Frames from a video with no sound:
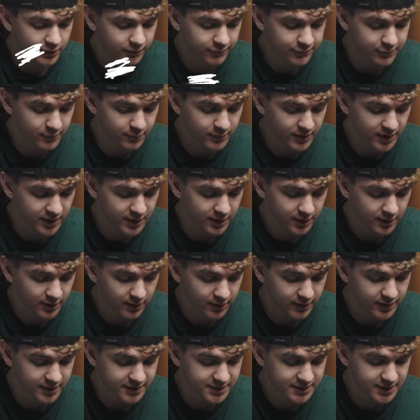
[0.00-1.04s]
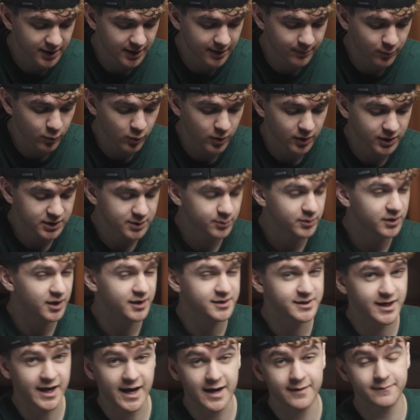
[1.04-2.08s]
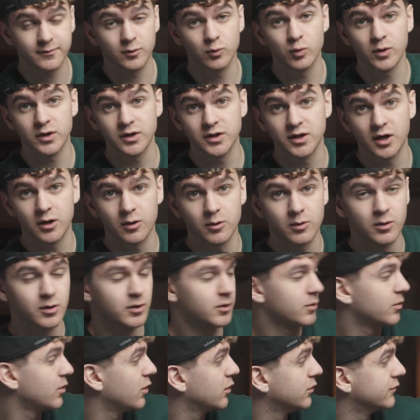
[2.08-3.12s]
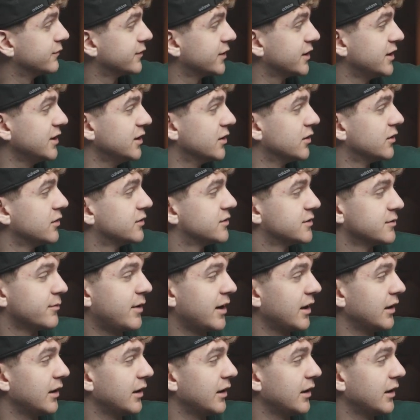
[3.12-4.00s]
for me, this setup works because I have a window over here to my